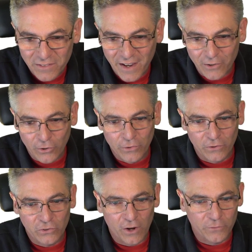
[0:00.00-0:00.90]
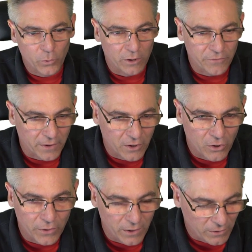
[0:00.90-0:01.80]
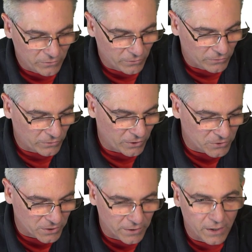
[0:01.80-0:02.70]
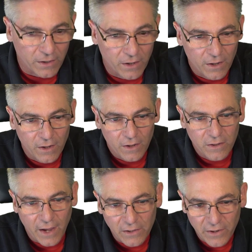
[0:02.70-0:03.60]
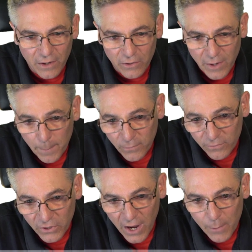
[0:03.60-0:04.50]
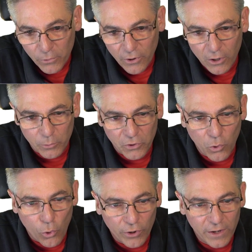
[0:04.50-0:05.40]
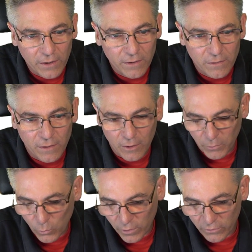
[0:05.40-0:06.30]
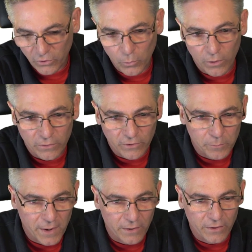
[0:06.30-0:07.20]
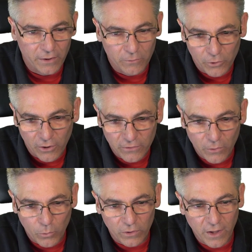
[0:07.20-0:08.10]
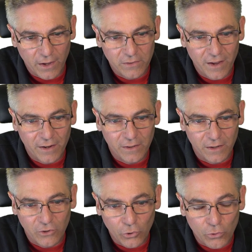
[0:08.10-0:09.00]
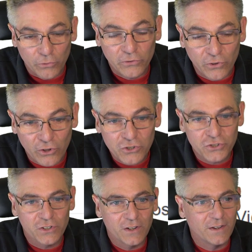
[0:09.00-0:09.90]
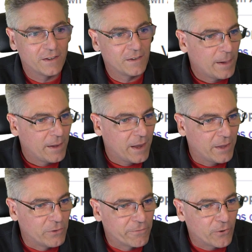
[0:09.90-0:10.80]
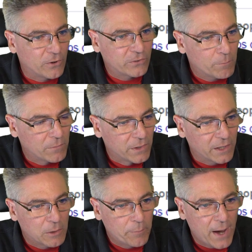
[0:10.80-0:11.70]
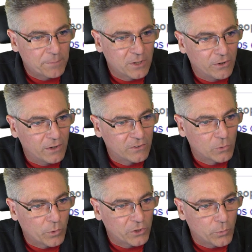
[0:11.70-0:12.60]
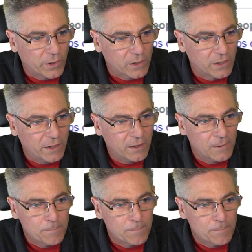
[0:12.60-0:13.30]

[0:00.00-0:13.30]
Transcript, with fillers: download this software. If I go into the search, I'll hit countdown adaptive time with auto recording. It can be one or two words, doesn't matter there in regards to the word countdown. Hit Google search. And the first link that pops up is the one you want to click